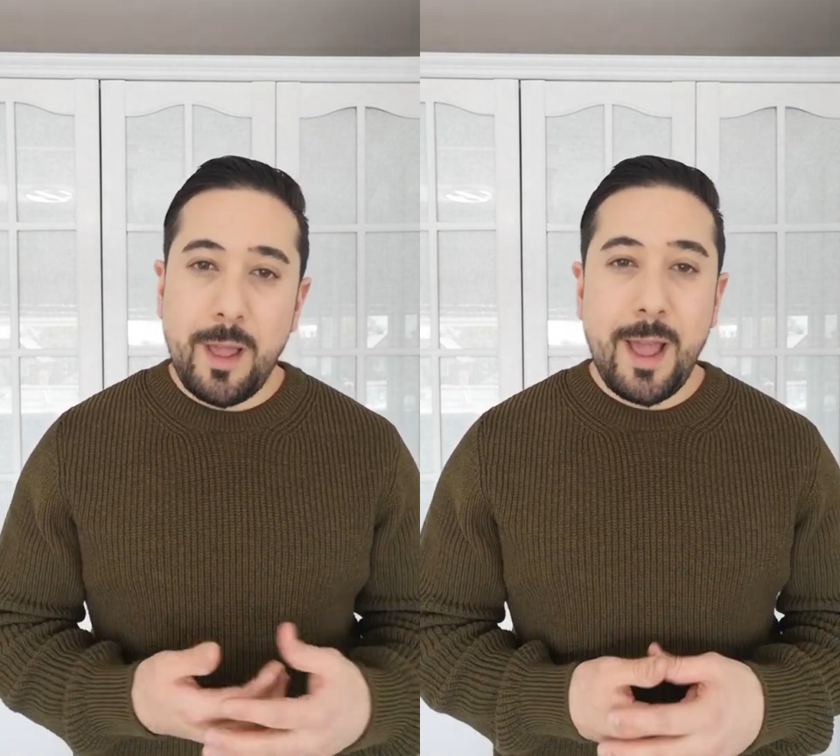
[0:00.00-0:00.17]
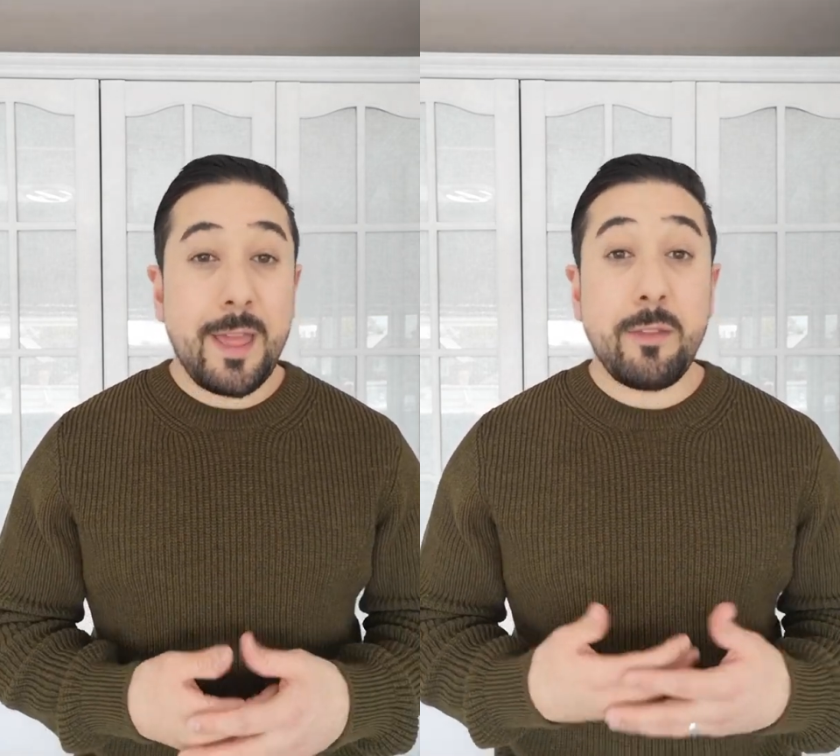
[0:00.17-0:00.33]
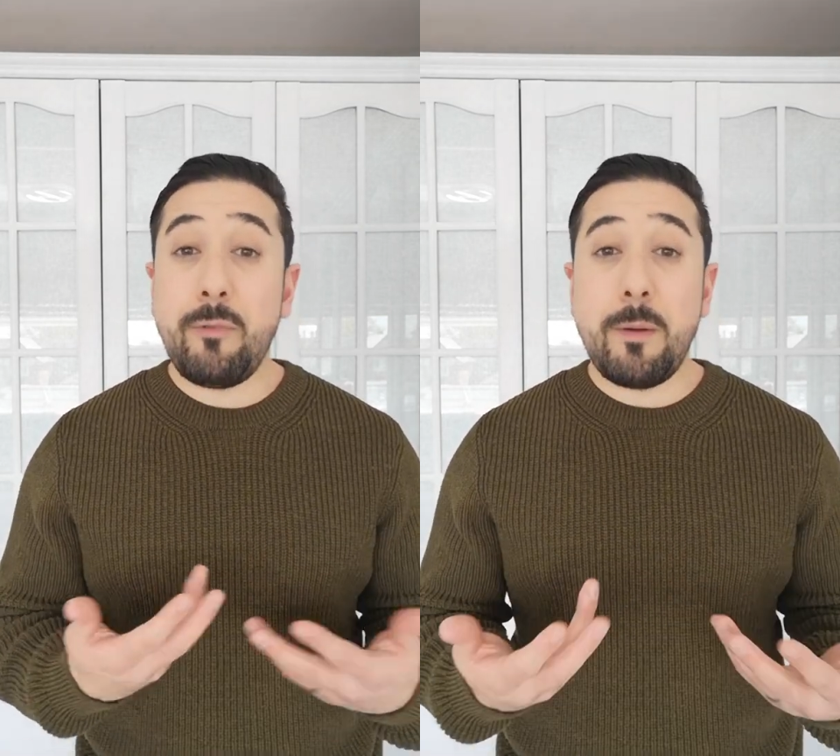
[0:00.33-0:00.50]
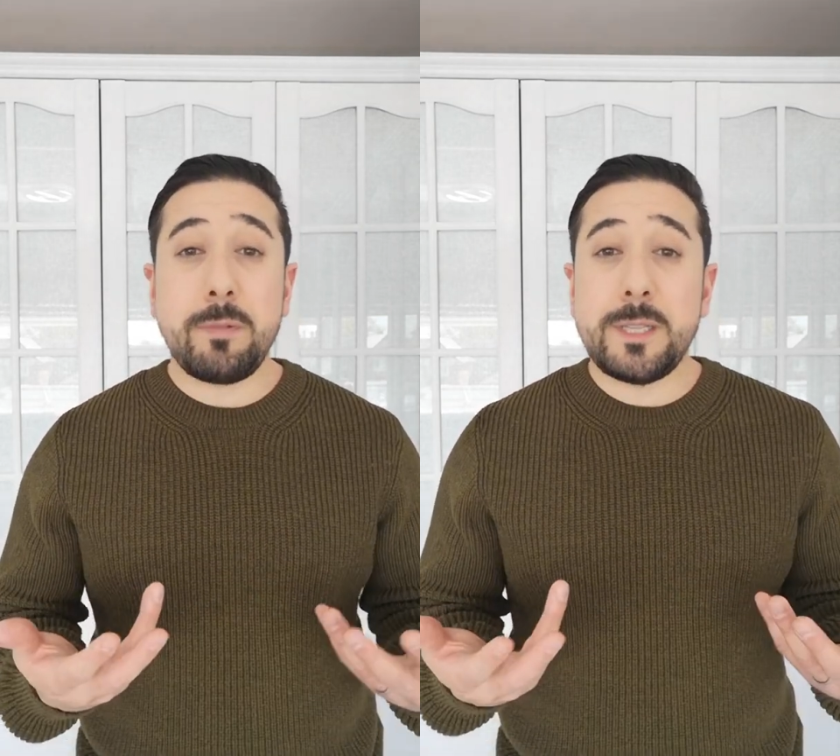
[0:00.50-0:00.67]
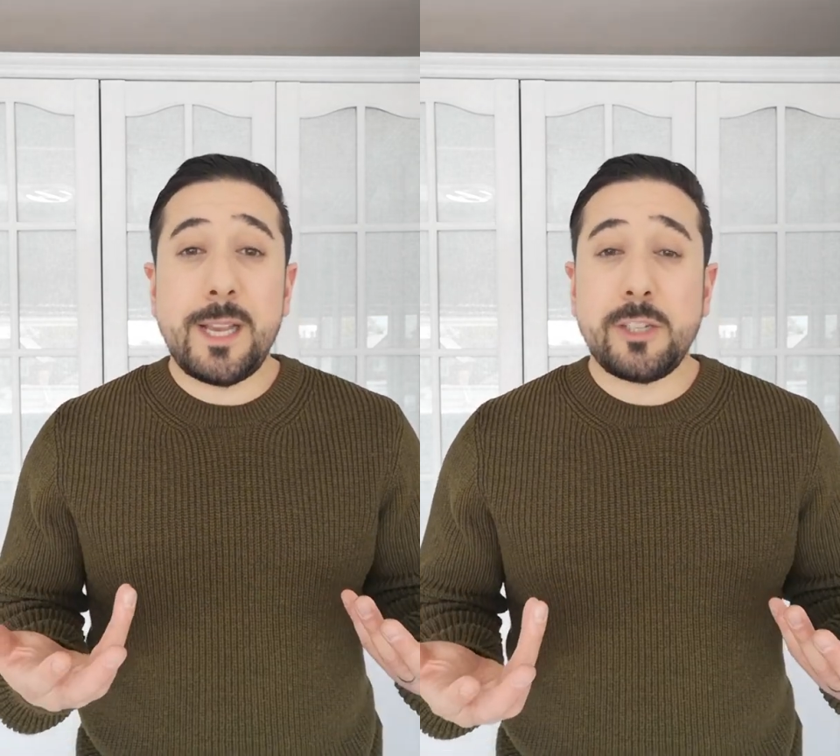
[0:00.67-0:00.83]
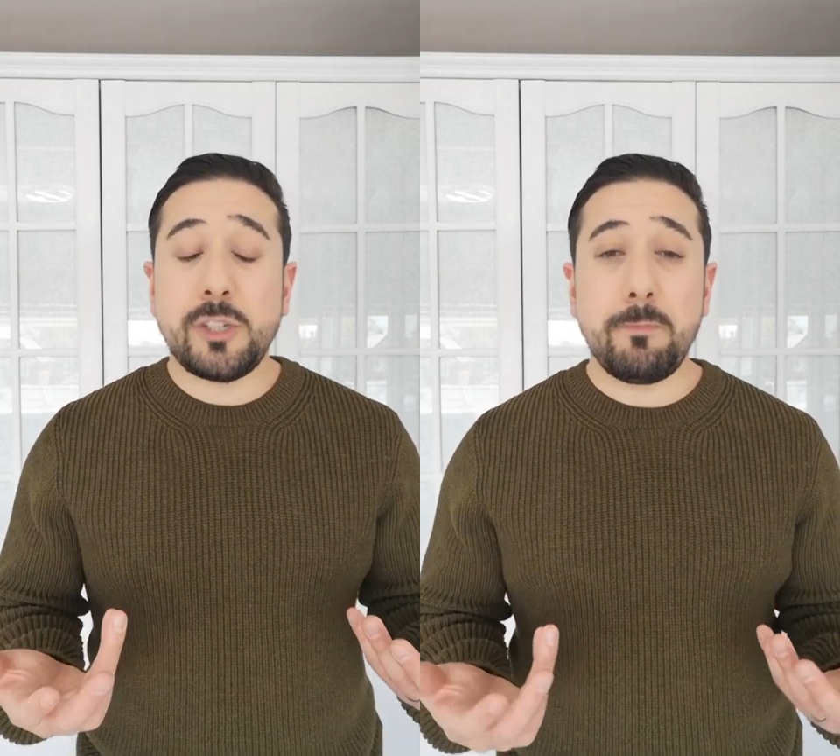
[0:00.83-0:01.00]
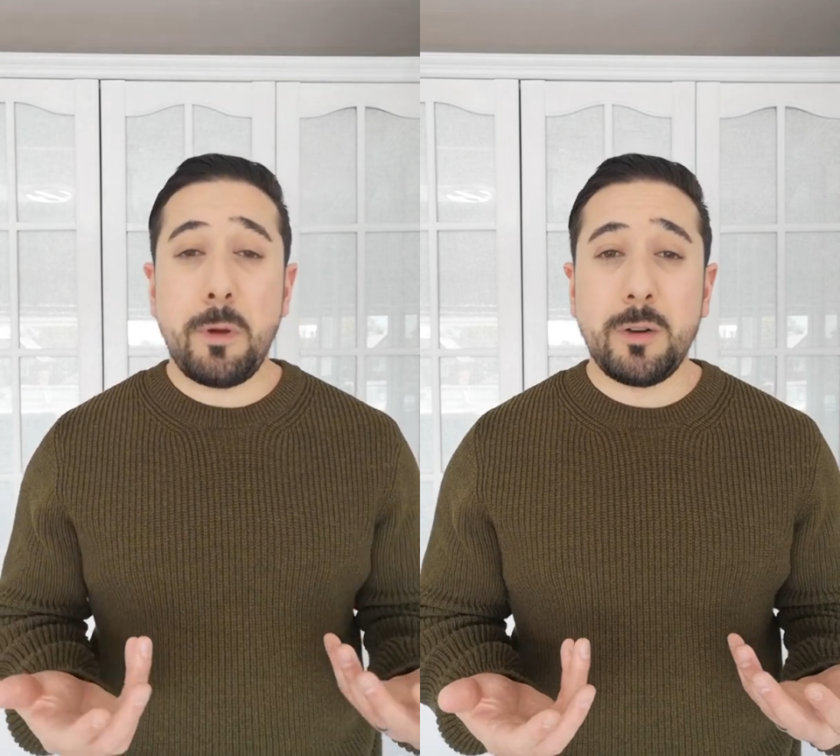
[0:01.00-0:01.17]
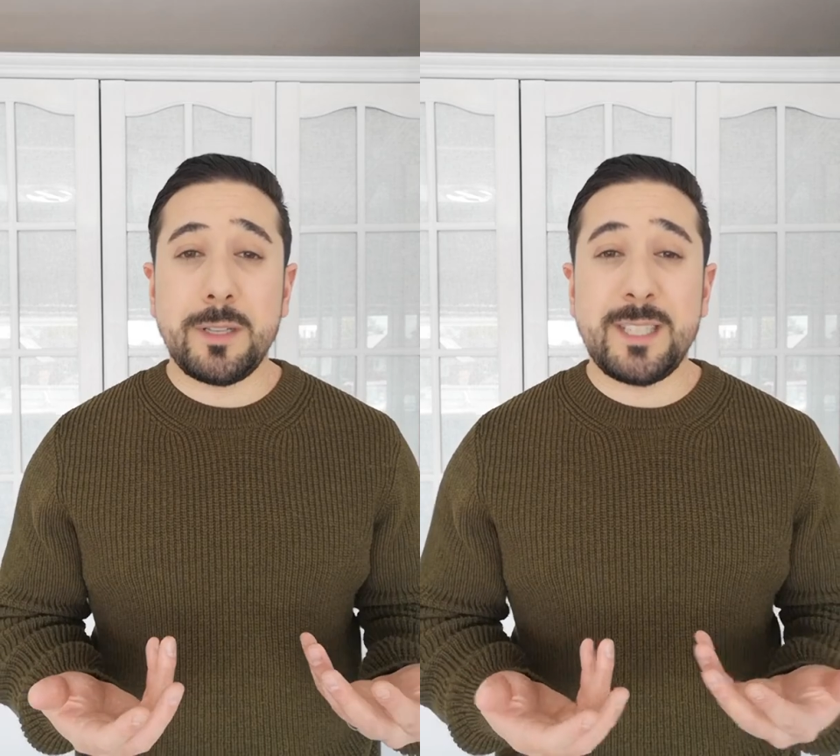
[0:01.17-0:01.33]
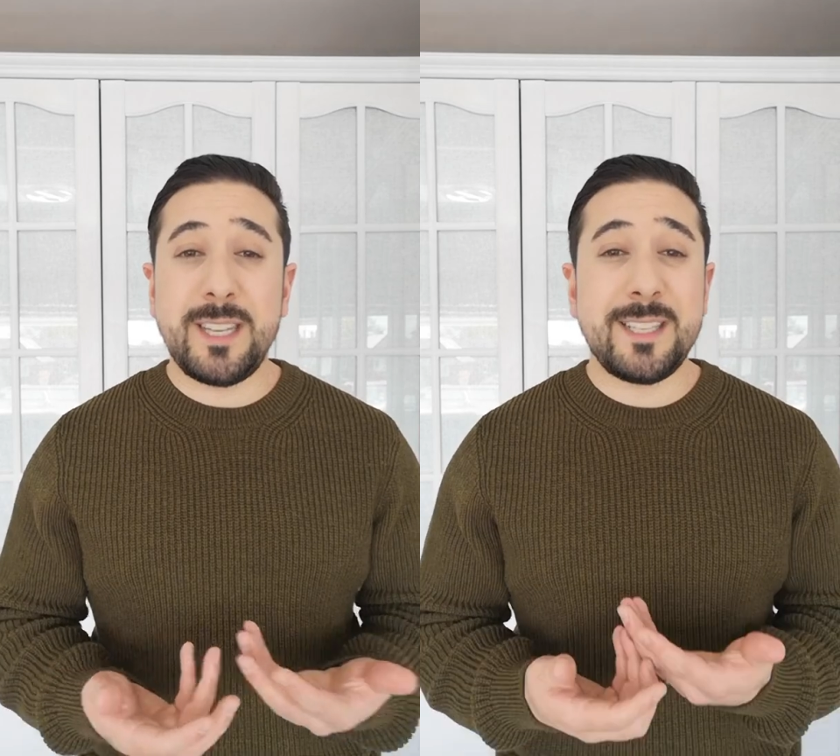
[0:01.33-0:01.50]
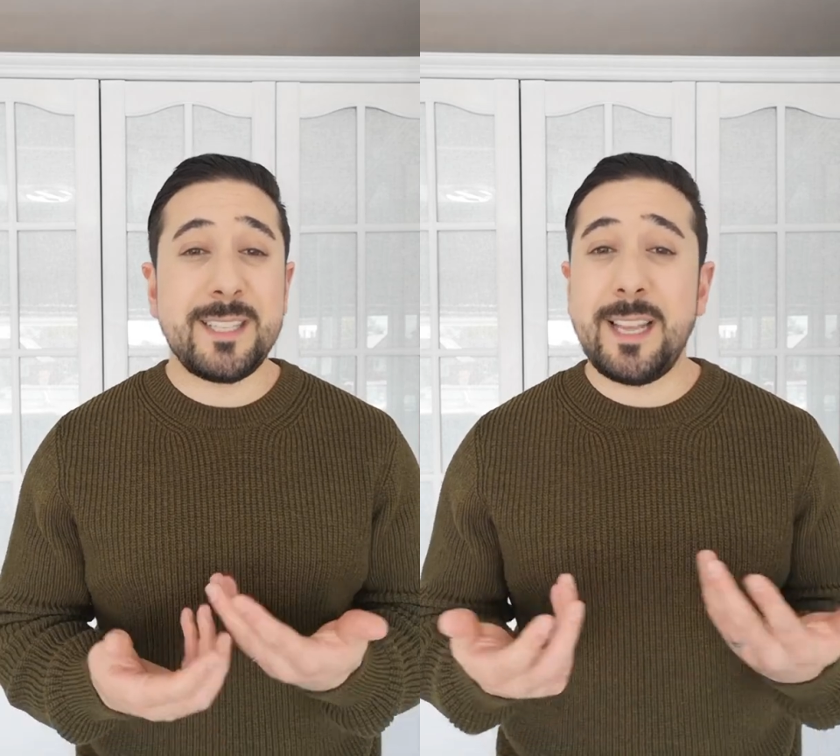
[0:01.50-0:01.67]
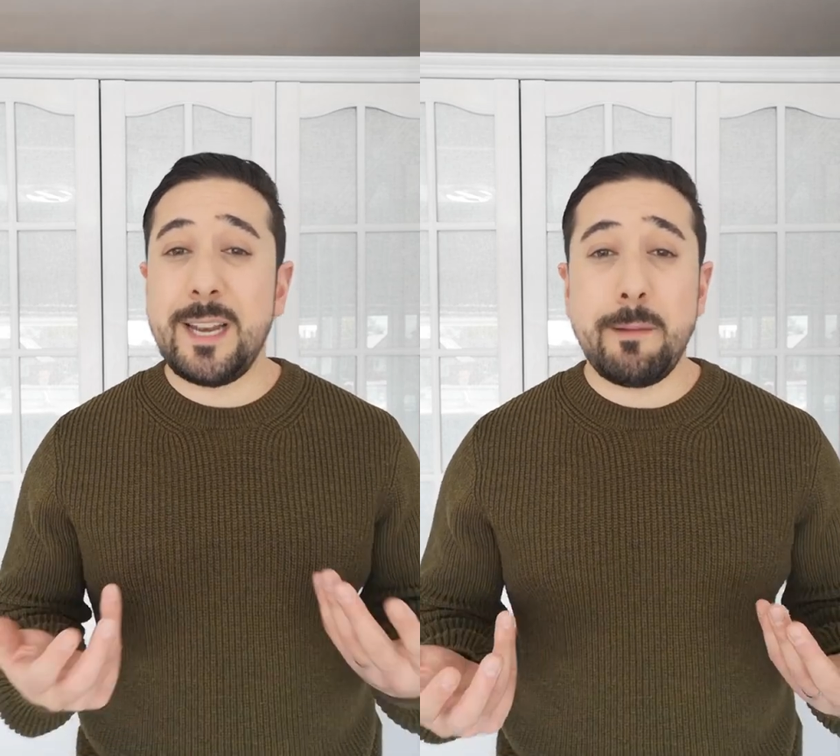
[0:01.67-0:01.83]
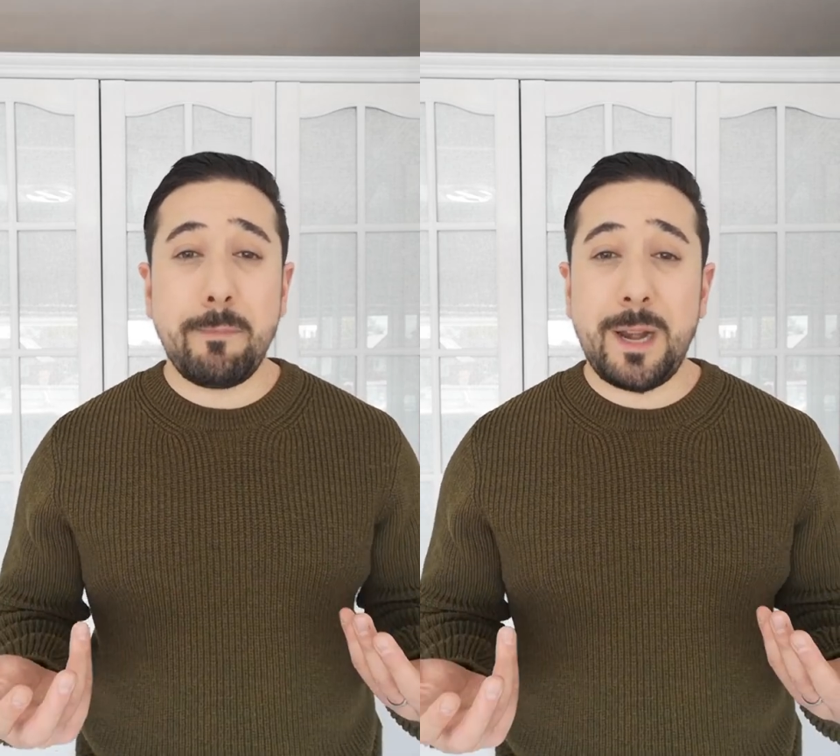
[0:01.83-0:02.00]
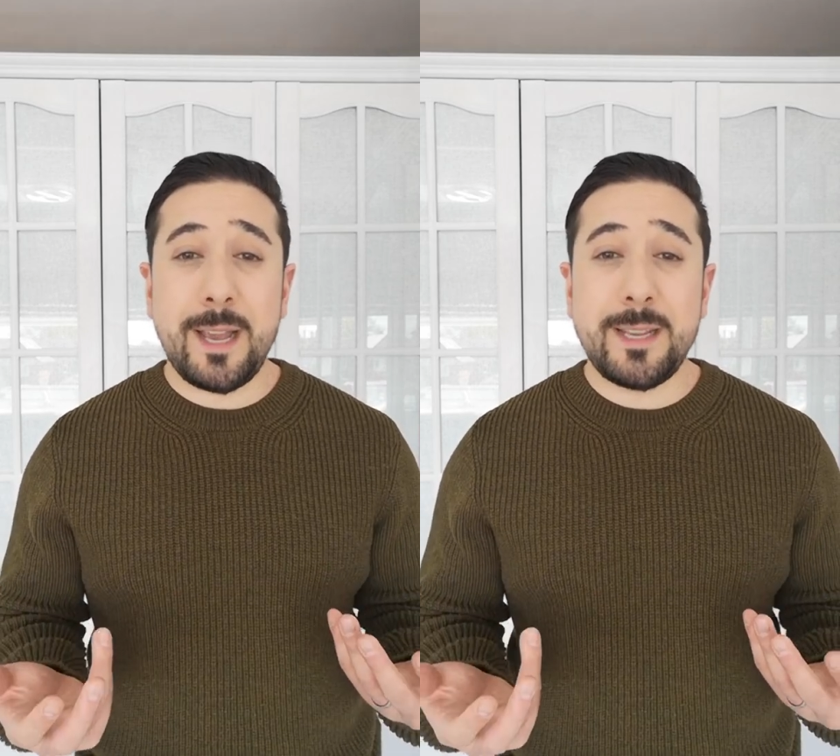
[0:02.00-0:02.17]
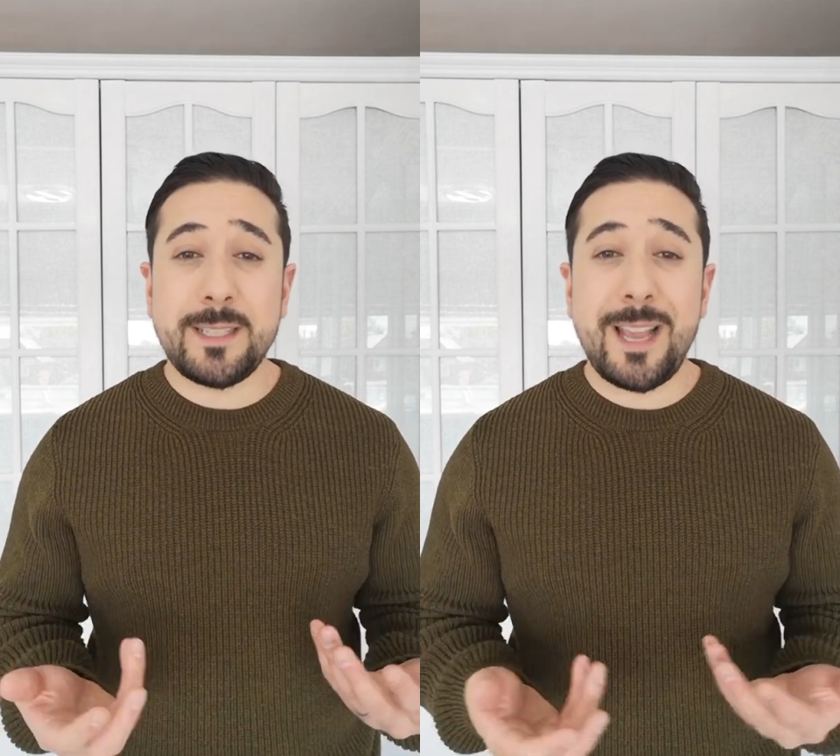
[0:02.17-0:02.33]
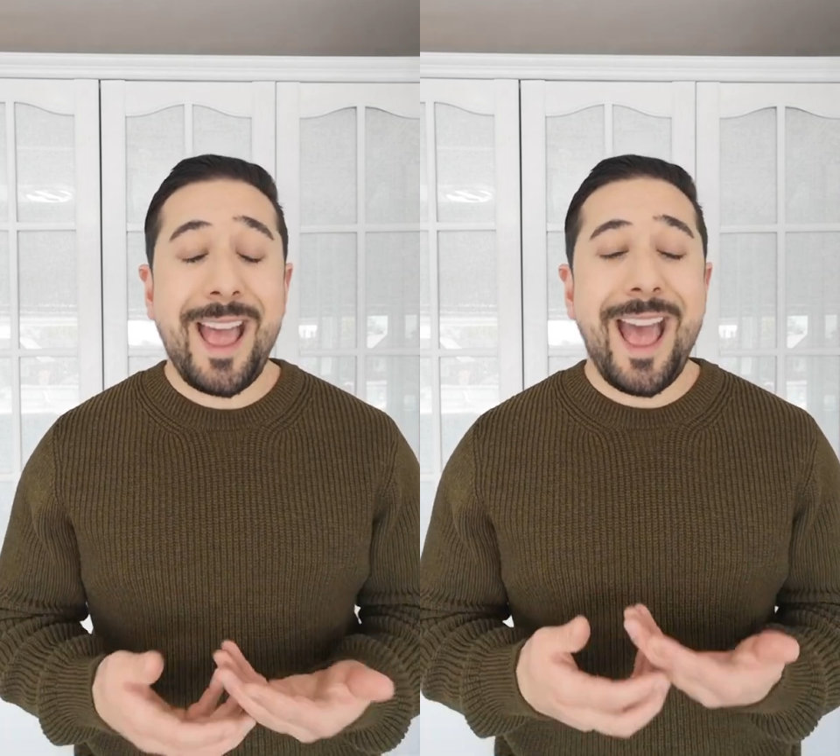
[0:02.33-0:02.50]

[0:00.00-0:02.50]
and the rent protection policy is still in place